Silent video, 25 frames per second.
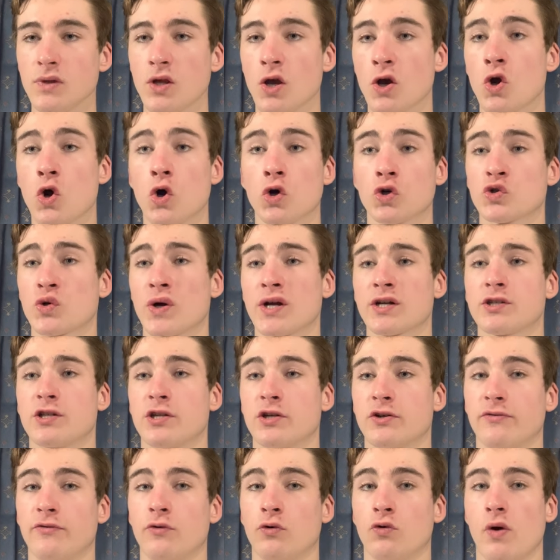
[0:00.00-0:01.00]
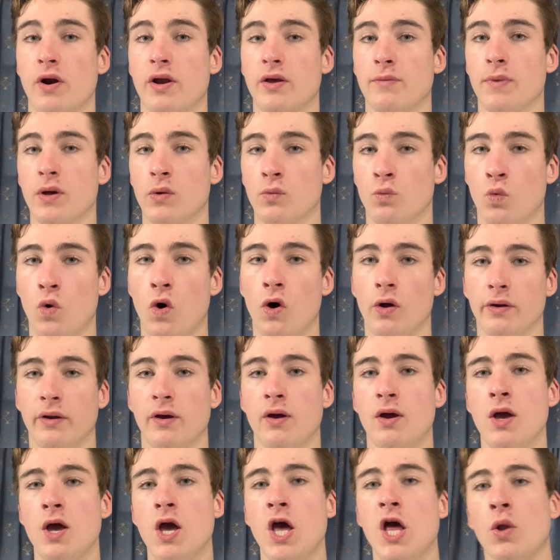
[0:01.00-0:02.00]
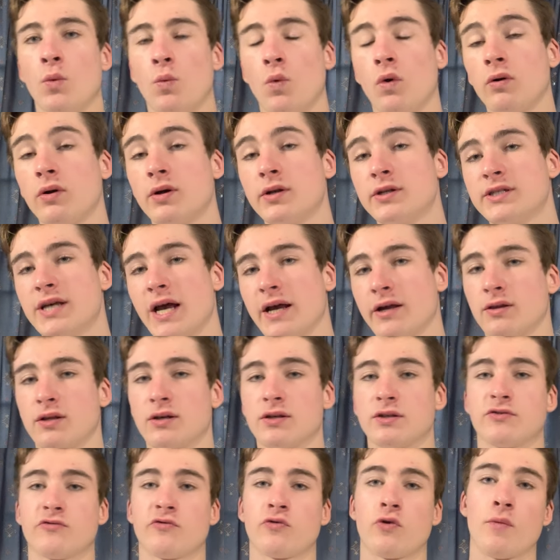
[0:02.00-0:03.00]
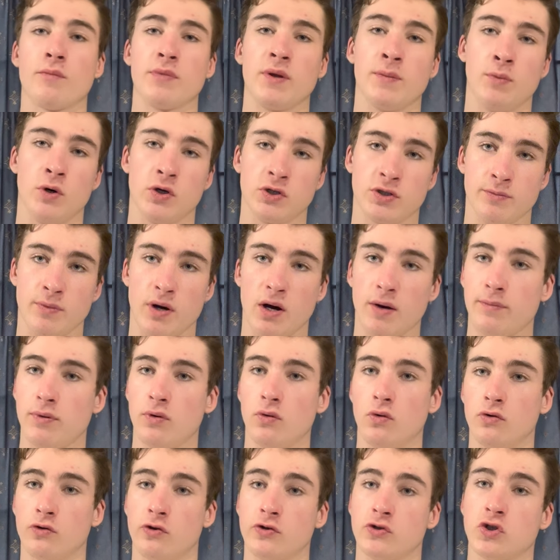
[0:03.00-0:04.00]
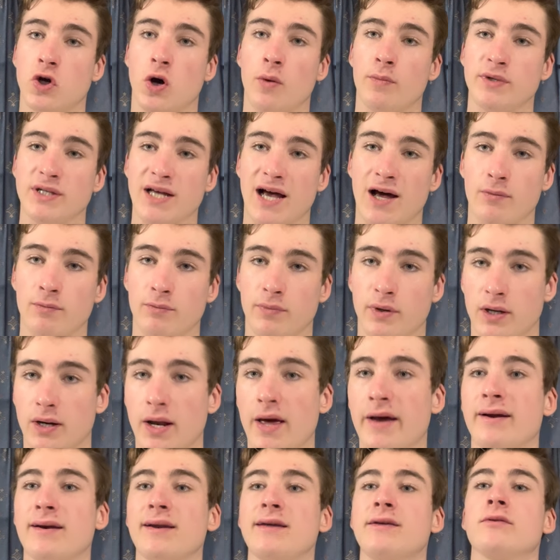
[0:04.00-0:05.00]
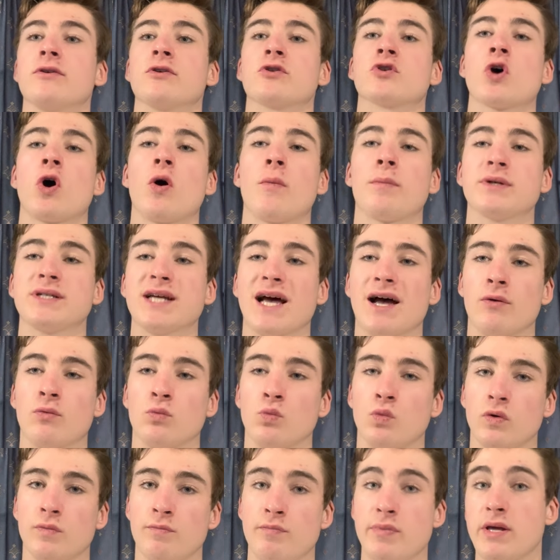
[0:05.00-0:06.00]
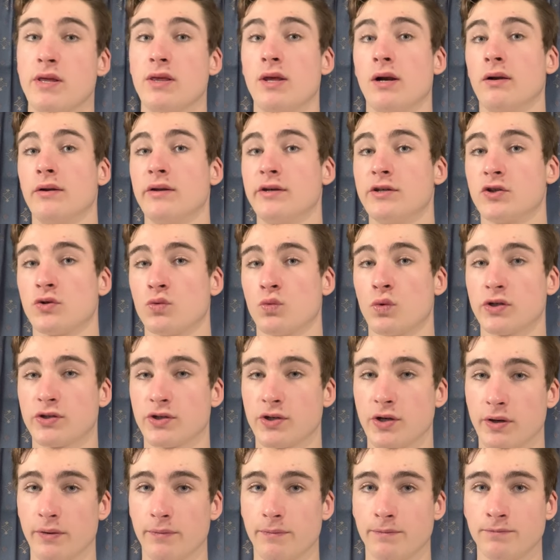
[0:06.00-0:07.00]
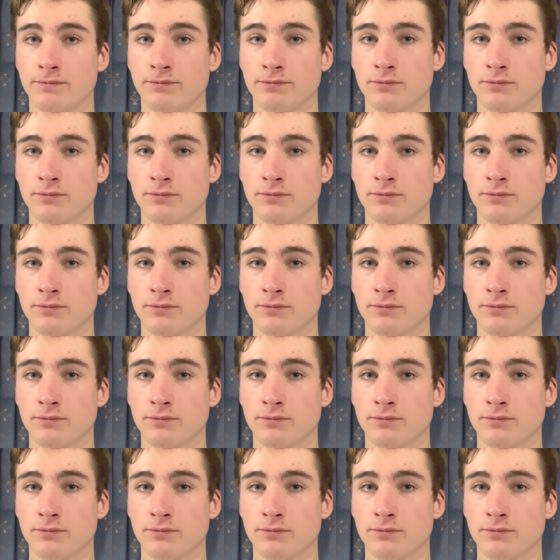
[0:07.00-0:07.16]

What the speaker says: contracts that have already been won. One could take this from the bottom up or the top down, but likely the top down would be the least risky,